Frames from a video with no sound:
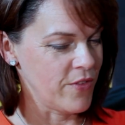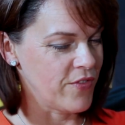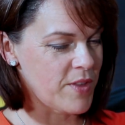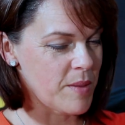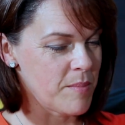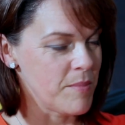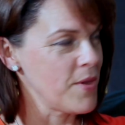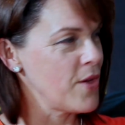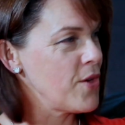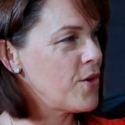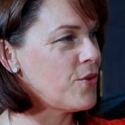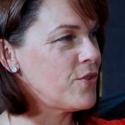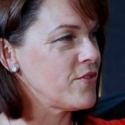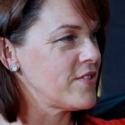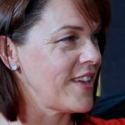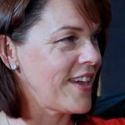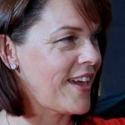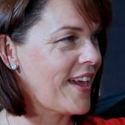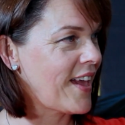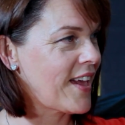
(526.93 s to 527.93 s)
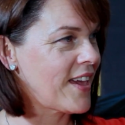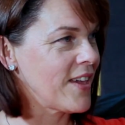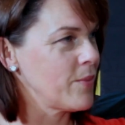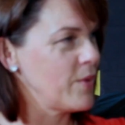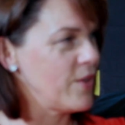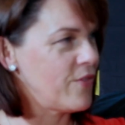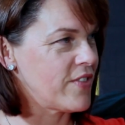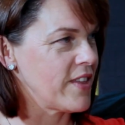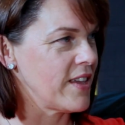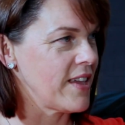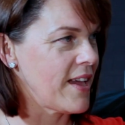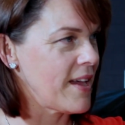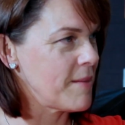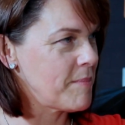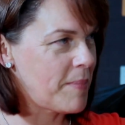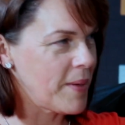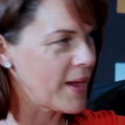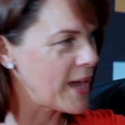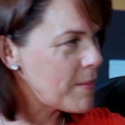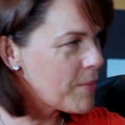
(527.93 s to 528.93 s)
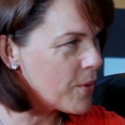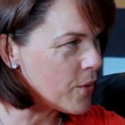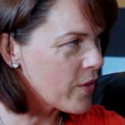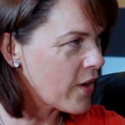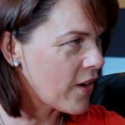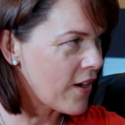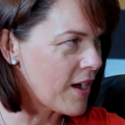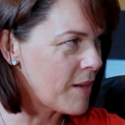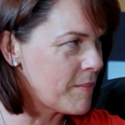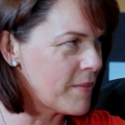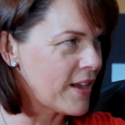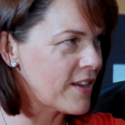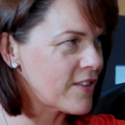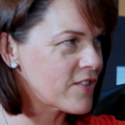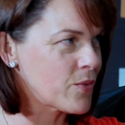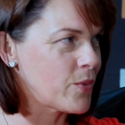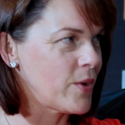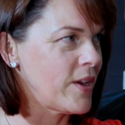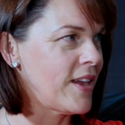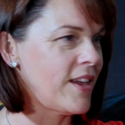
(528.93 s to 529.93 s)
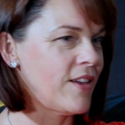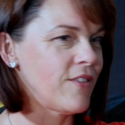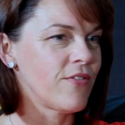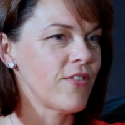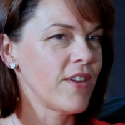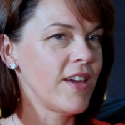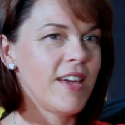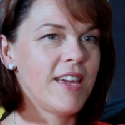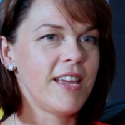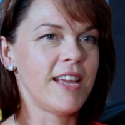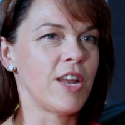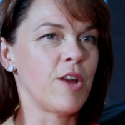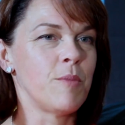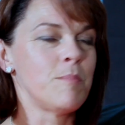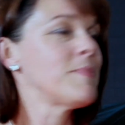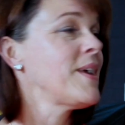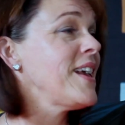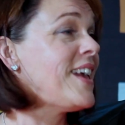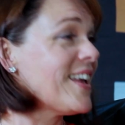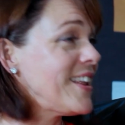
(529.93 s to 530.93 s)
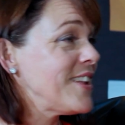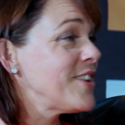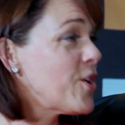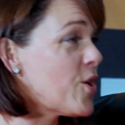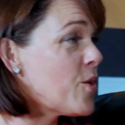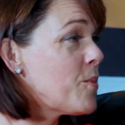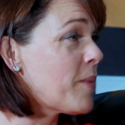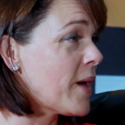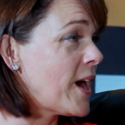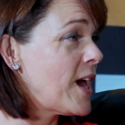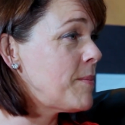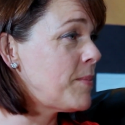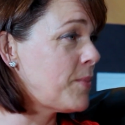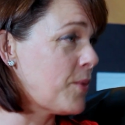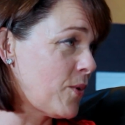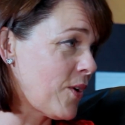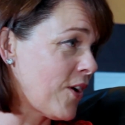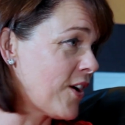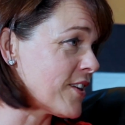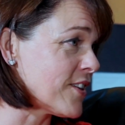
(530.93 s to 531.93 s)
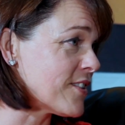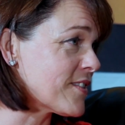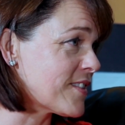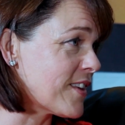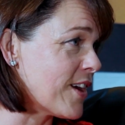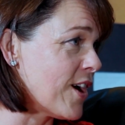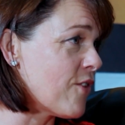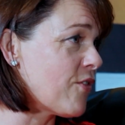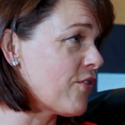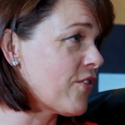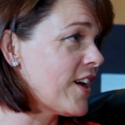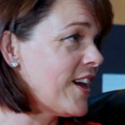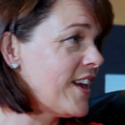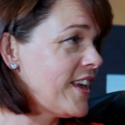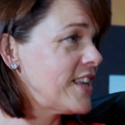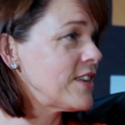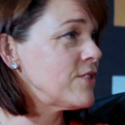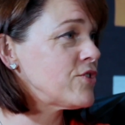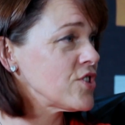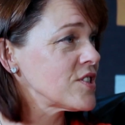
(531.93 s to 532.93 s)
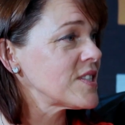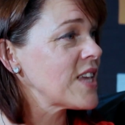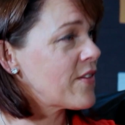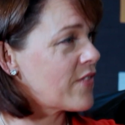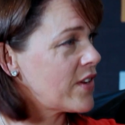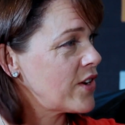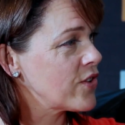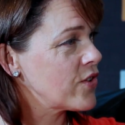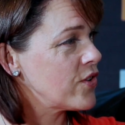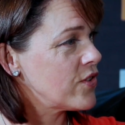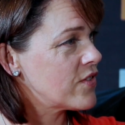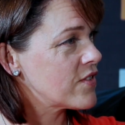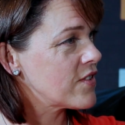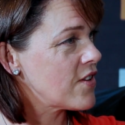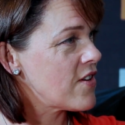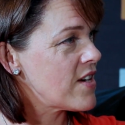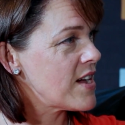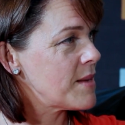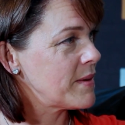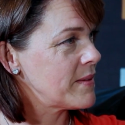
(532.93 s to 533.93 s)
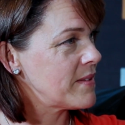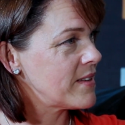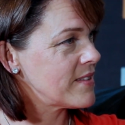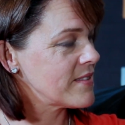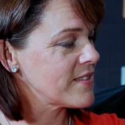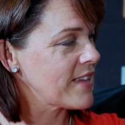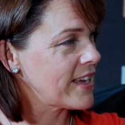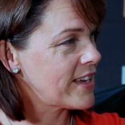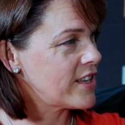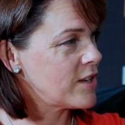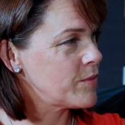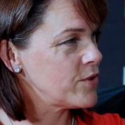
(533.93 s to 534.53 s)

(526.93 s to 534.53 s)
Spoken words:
with the music, with the people that I mix with, you know, meeting new people like yourself, you know, just having a good time and taking